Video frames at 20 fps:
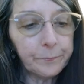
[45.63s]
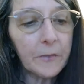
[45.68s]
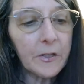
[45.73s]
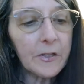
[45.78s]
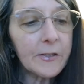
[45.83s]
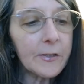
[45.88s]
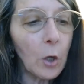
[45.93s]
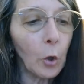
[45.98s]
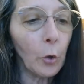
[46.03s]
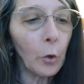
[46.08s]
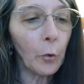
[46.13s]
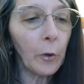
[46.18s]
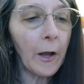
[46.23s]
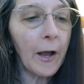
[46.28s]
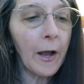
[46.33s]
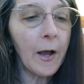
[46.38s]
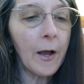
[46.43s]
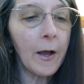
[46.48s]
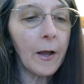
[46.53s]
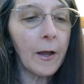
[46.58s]
So,
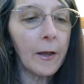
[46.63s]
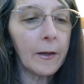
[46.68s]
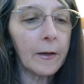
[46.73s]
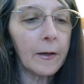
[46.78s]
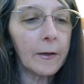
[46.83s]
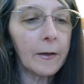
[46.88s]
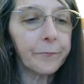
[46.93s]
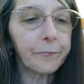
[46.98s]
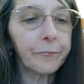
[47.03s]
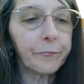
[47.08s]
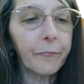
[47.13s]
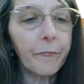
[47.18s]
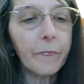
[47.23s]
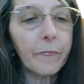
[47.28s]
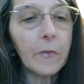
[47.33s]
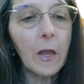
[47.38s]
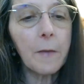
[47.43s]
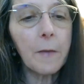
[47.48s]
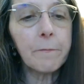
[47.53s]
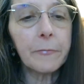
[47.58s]

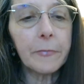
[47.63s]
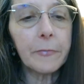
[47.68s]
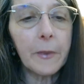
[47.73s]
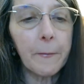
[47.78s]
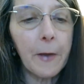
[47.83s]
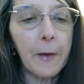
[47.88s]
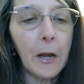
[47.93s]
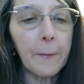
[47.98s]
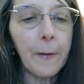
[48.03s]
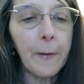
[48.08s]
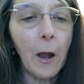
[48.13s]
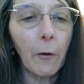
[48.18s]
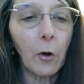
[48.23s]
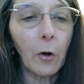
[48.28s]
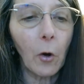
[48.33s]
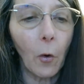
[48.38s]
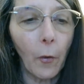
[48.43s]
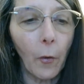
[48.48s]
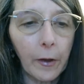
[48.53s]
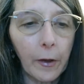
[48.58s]
the MetaPower
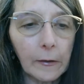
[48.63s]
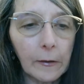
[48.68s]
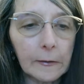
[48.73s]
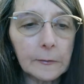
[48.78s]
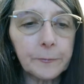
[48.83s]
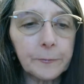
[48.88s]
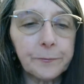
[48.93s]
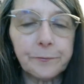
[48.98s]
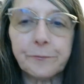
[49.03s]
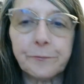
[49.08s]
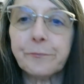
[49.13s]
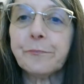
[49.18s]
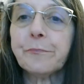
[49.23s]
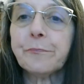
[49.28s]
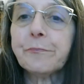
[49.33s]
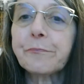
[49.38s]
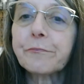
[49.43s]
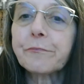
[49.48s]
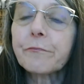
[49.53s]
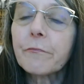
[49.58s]
oil
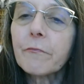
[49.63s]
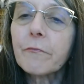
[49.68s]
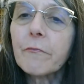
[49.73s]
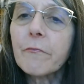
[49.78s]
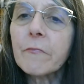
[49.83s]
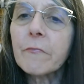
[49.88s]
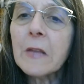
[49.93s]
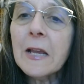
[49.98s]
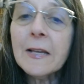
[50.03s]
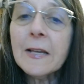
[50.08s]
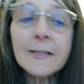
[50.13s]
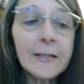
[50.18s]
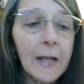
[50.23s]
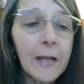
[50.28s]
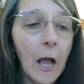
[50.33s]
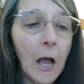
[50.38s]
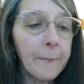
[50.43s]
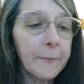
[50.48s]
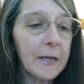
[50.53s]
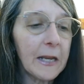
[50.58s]
is a
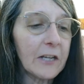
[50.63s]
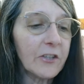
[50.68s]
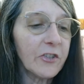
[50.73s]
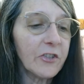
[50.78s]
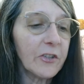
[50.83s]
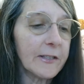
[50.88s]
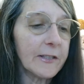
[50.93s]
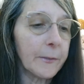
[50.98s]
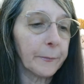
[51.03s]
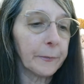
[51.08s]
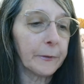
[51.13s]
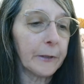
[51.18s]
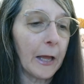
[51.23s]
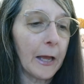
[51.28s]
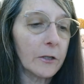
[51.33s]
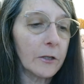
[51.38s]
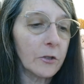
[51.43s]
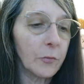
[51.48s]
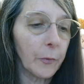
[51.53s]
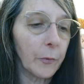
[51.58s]
combination, it's a
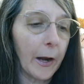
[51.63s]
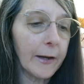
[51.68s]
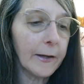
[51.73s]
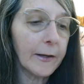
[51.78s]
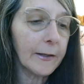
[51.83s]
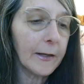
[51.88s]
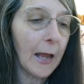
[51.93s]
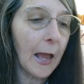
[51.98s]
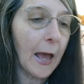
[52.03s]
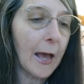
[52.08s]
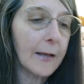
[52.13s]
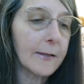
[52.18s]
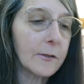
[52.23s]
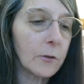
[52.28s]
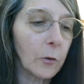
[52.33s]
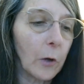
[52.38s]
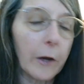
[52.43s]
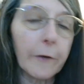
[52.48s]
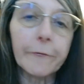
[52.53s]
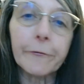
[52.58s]
blend, right? It has
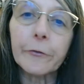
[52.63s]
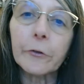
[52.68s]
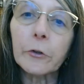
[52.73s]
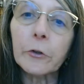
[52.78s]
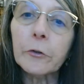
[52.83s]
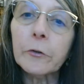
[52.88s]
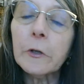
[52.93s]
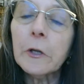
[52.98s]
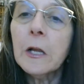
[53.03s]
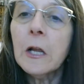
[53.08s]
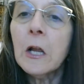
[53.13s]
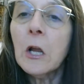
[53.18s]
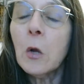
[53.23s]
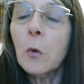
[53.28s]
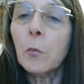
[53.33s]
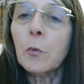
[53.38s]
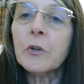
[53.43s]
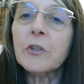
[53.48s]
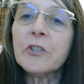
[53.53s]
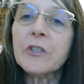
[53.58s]
grapefruit,
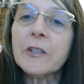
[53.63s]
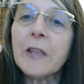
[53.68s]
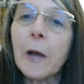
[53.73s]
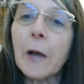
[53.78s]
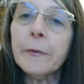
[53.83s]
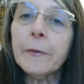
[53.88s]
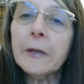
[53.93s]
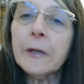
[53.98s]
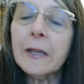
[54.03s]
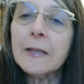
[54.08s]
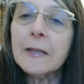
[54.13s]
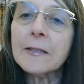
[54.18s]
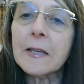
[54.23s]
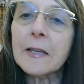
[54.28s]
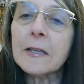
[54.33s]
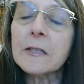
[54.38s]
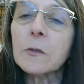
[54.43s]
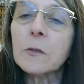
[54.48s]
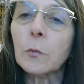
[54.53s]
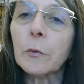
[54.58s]
which that one
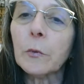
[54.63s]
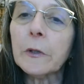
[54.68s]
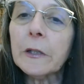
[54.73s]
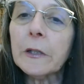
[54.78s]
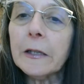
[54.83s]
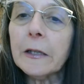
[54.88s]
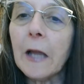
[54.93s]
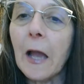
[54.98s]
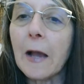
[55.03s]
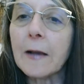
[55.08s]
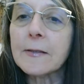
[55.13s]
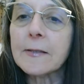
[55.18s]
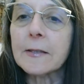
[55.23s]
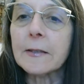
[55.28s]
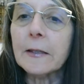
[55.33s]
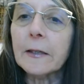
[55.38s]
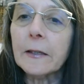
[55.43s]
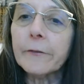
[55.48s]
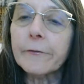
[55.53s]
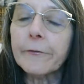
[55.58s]
is really
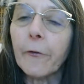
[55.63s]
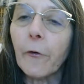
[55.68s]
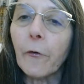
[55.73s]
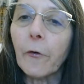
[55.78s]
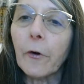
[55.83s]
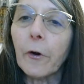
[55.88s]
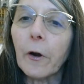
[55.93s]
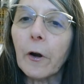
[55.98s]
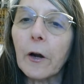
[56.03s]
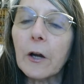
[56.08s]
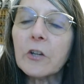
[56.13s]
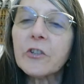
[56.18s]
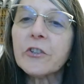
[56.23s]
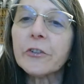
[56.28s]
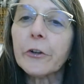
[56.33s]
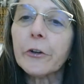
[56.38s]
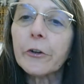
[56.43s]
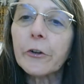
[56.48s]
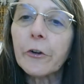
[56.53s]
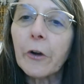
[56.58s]
excellent for
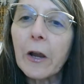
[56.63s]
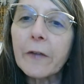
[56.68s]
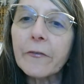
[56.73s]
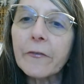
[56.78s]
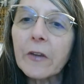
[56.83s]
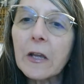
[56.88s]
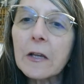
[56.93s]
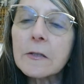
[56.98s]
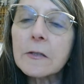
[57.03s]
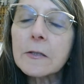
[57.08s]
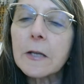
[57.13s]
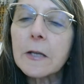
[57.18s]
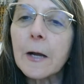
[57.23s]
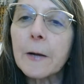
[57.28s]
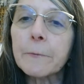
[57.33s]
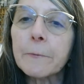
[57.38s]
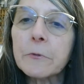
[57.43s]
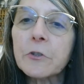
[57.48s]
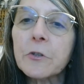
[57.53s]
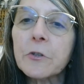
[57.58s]
sugar cravings,
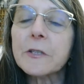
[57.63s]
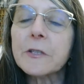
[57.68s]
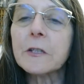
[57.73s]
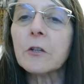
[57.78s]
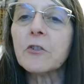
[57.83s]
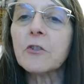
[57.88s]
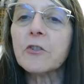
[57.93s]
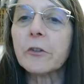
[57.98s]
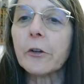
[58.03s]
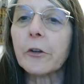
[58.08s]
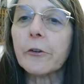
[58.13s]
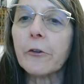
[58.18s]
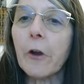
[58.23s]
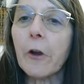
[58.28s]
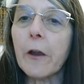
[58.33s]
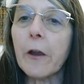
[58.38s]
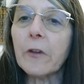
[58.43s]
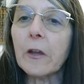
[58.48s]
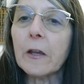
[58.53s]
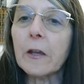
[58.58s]
reducing your sugar
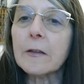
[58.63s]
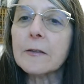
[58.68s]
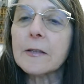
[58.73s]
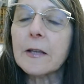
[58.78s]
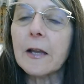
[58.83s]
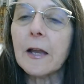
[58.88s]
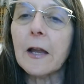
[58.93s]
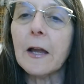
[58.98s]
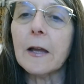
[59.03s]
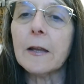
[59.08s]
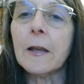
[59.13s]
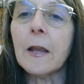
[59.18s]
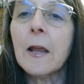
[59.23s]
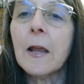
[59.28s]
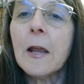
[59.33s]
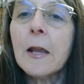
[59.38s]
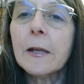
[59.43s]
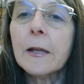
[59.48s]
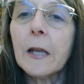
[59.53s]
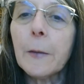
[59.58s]
cravings and
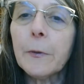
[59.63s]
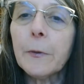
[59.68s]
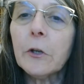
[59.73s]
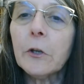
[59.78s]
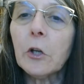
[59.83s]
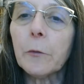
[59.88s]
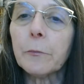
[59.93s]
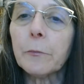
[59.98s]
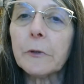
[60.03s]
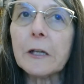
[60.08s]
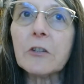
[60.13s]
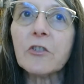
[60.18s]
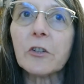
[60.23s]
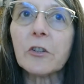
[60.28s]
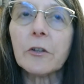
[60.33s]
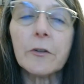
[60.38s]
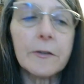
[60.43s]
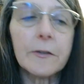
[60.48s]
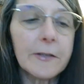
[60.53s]
keeping your blood sugars